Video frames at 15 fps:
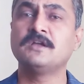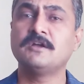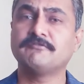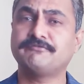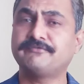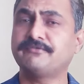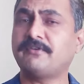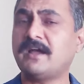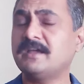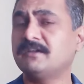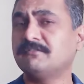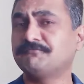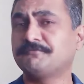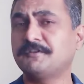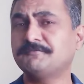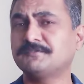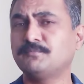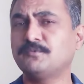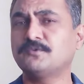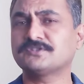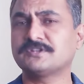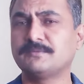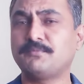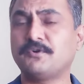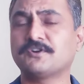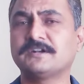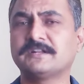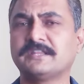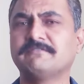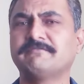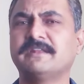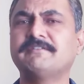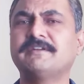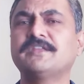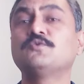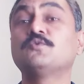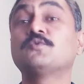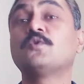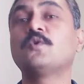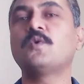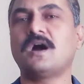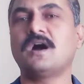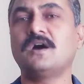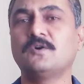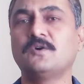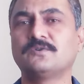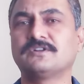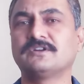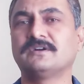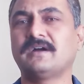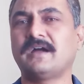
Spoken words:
Fifth most important thing, whenever you go out,